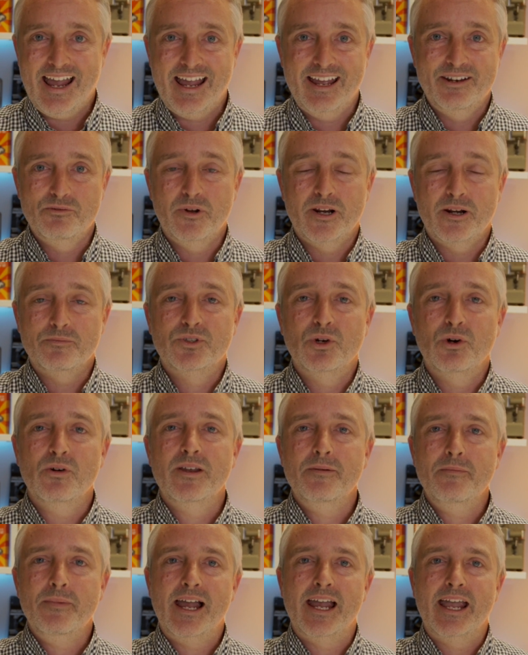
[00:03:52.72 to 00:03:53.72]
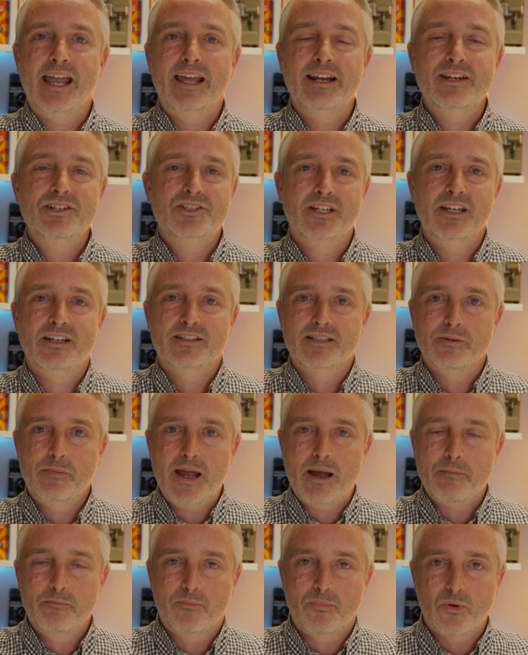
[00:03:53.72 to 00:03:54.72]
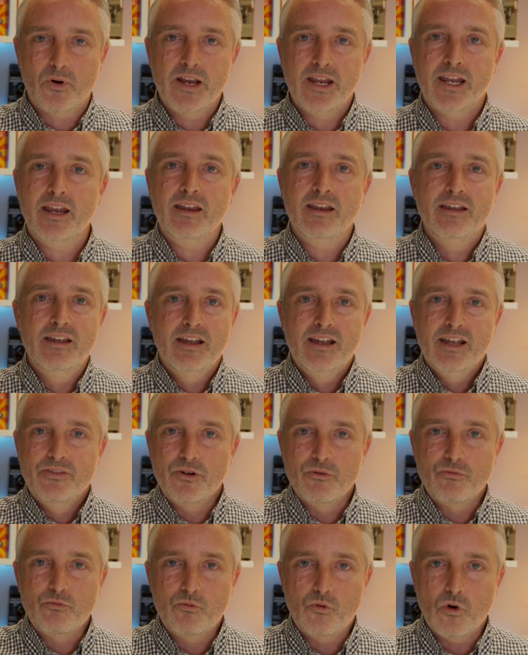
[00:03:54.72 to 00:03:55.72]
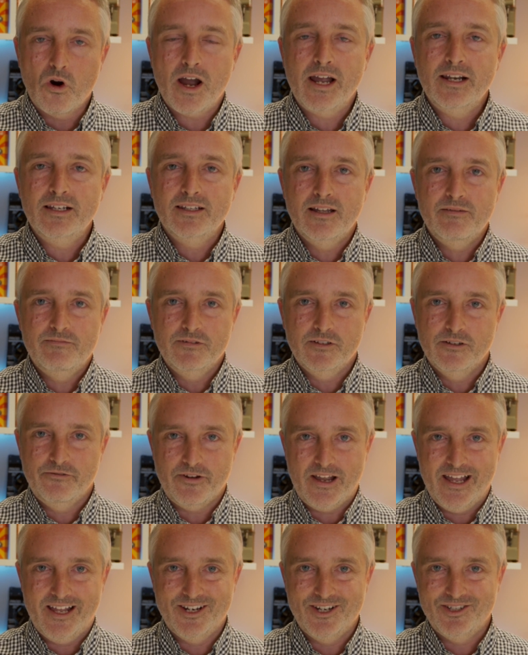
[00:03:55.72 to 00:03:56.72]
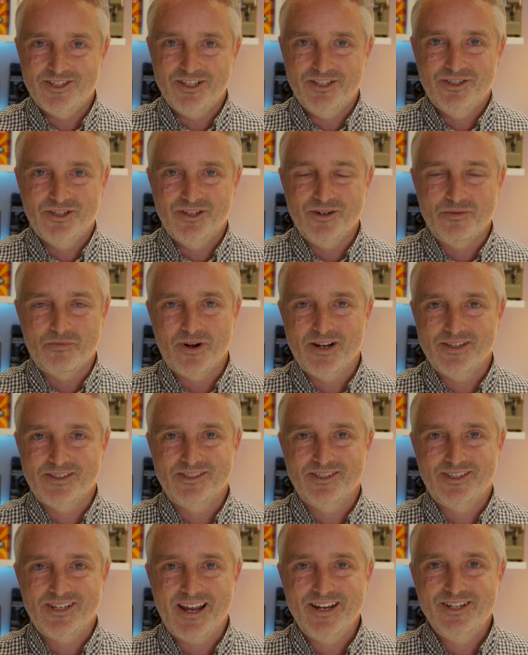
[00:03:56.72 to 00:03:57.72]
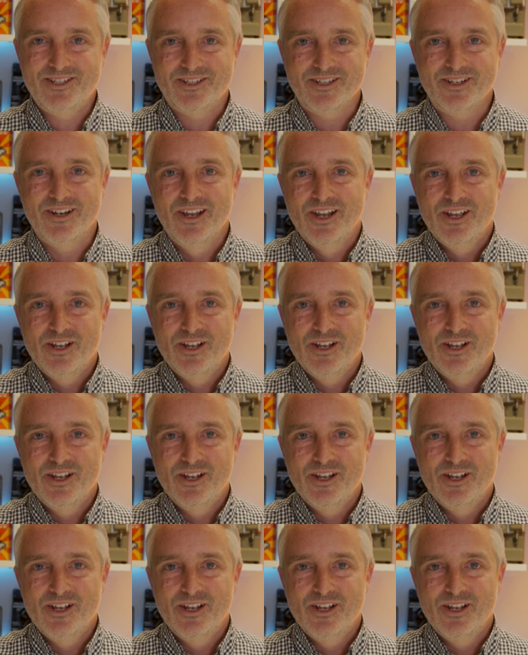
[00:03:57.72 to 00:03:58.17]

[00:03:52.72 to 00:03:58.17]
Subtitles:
And when I'm talking about energy, it's about bringing the right level of energy to your presentation